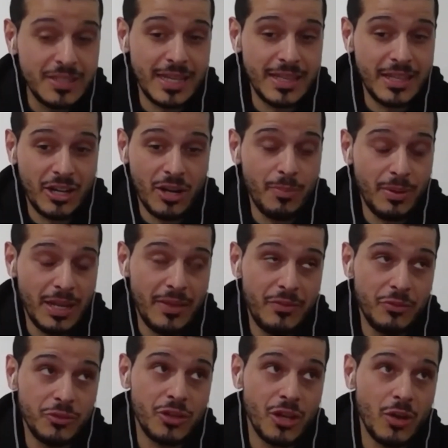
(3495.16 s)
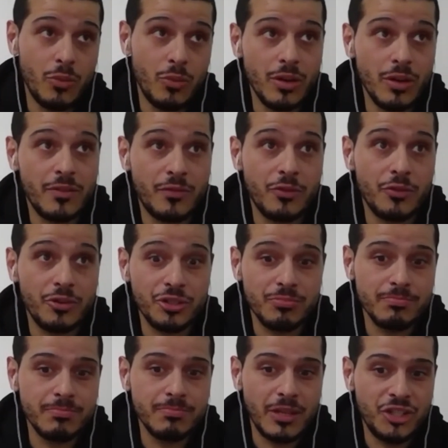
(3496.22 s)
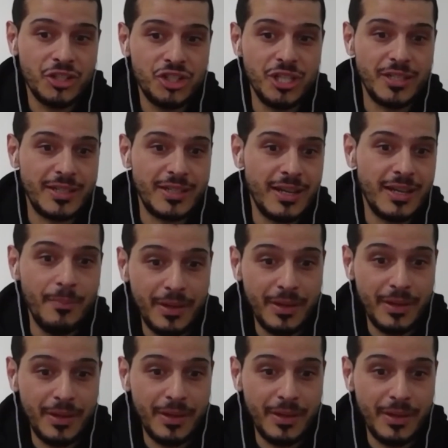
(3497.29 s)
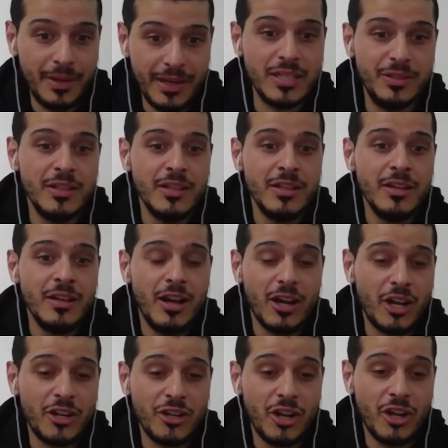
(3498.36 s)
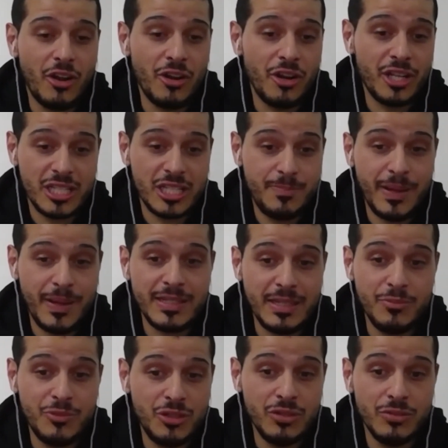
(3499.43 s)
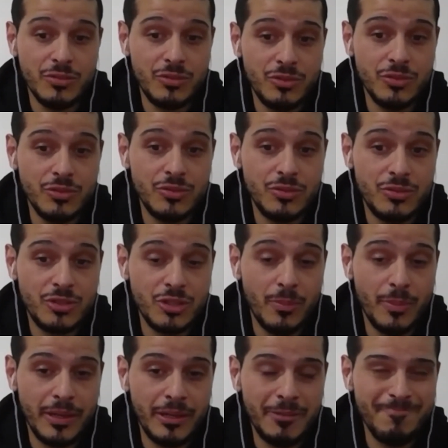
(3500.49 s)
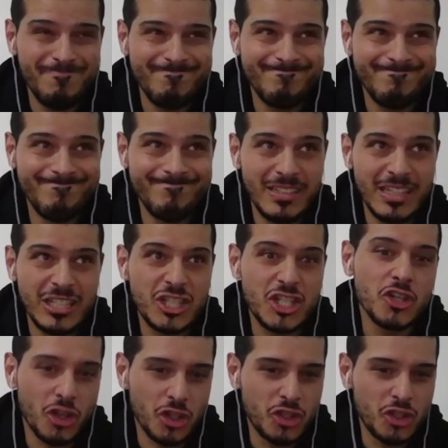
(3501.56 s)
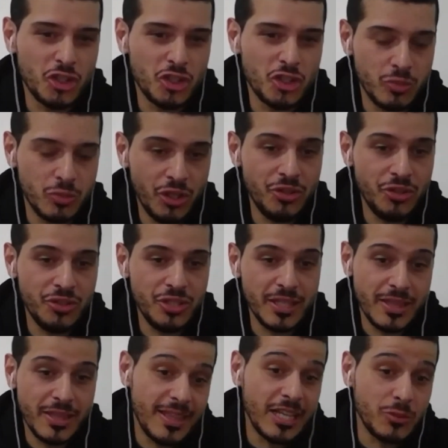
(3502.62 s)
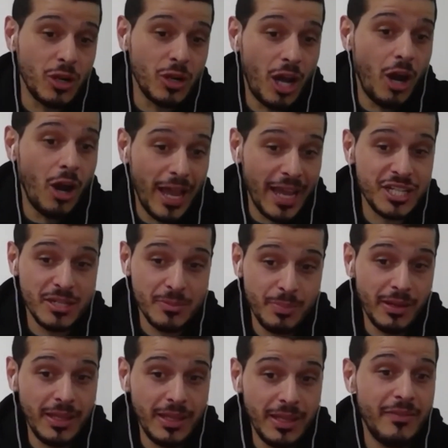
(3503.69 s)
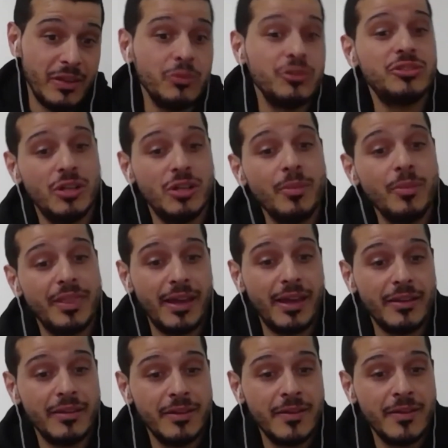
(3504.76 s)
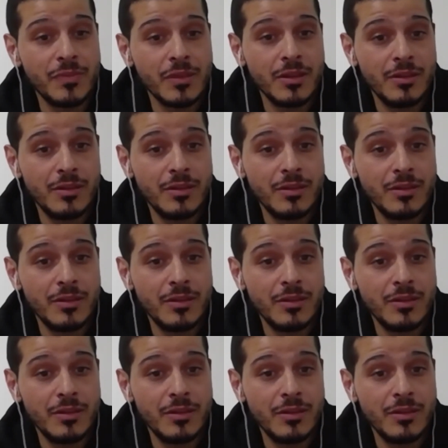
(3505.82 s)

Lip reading: In saying that, I don't believe he would go work for a shit company anyways, but I don't expect him to tell me, it's not as good as what you're using. That's what I actually believe he would tell me that.